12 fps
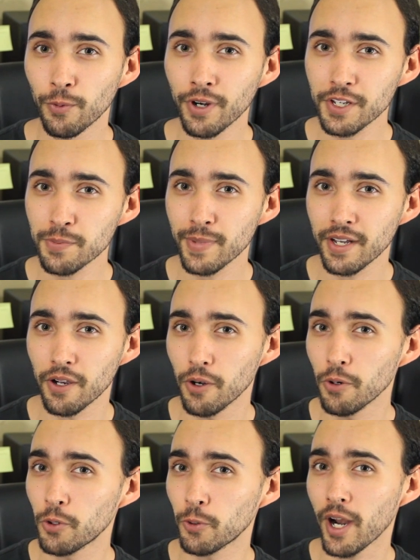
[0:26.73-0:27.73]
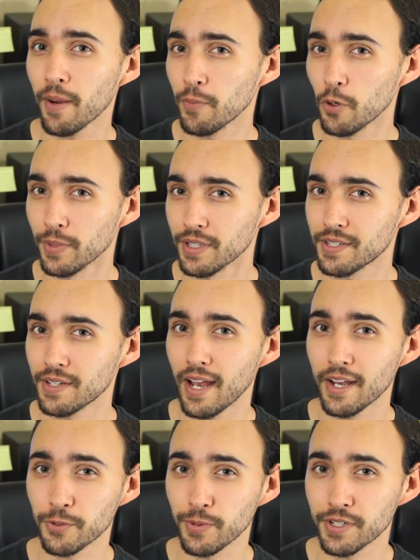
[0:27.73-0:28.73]
there weren't as many oh crap moments
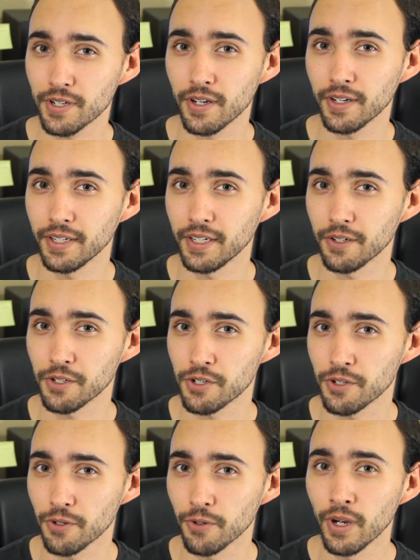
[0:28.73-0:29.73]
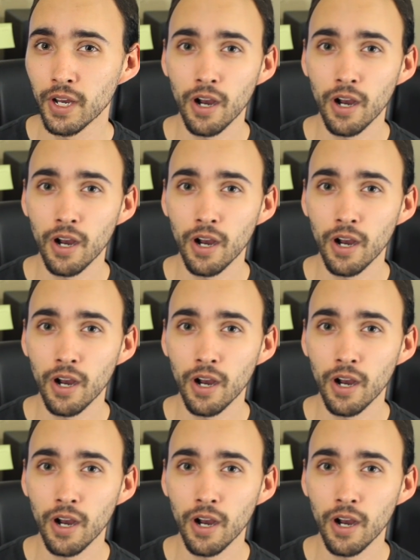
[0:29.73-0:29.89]
as we saw in Gears two.